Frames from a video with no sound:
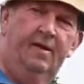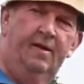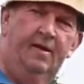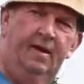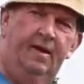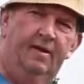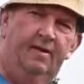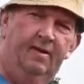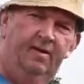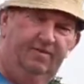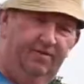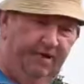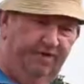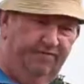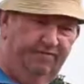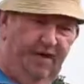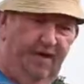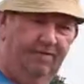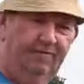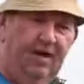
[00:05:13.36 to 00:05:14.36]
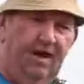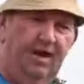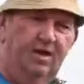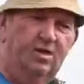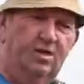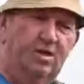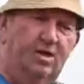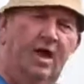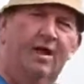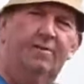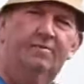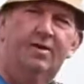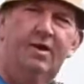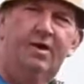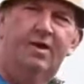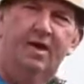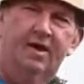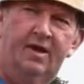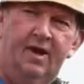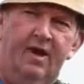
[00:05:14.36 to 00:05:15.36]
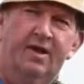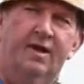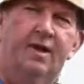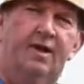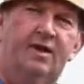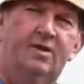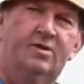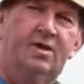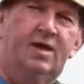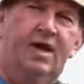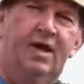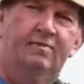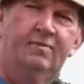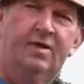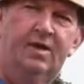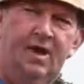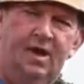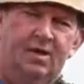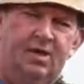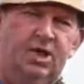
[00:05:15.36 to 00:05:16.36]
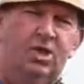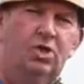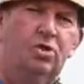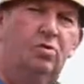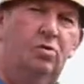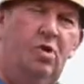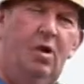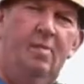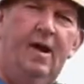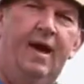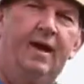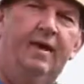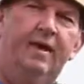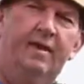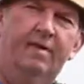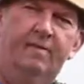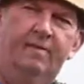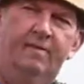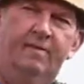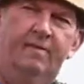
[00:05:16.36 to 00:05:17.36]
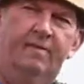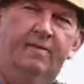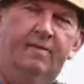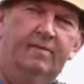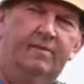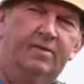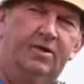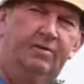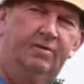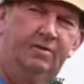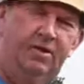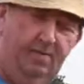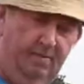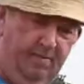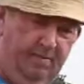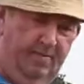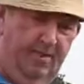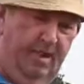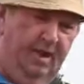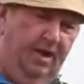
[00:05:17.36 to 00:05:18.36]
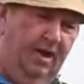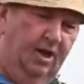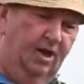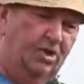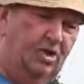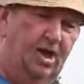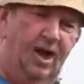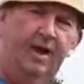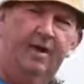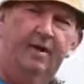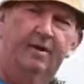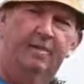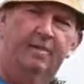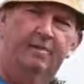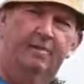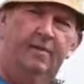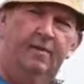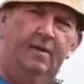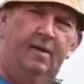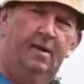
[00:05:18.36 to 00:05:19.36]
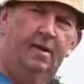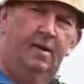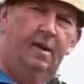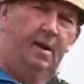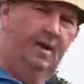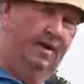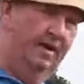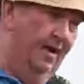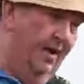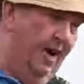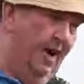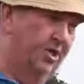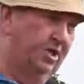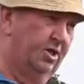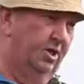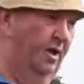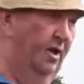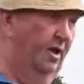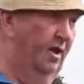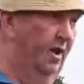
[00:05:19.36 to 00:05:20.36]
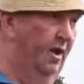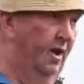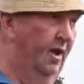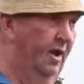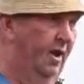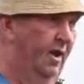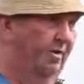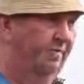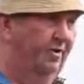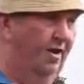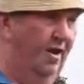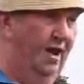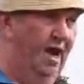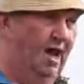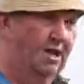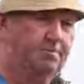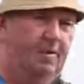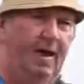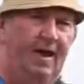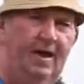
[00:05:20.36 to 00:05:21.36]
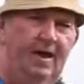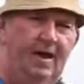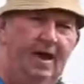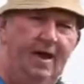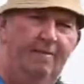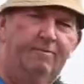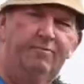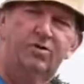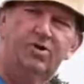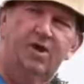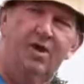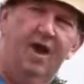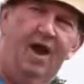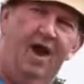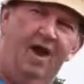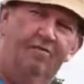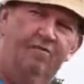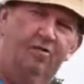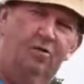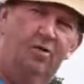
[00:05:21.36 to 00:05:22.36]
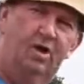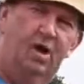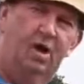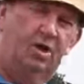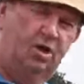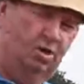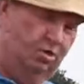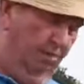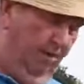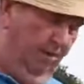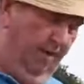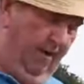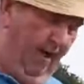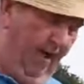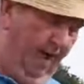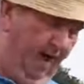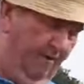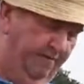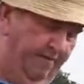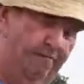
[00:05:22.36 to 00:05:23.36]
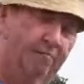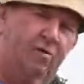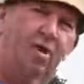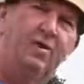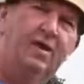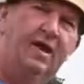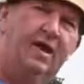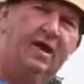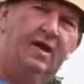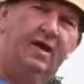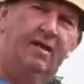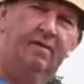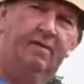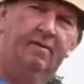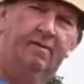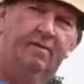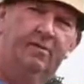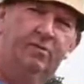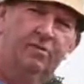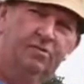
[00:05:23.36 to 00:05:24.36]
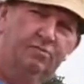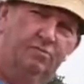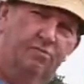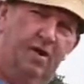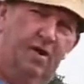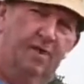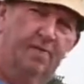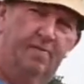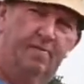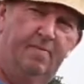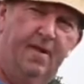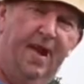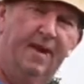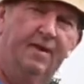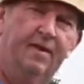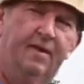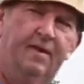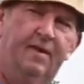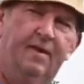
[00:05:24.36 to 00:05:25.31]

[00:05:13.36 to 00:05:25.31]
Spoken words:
And if you had 5 tickets a day or you had 10 tickets a day, you got €6 a bag, whichever many tickets you had. And if your last bag in Devon was only half full, I'd just write half on one ticket, just with a pen.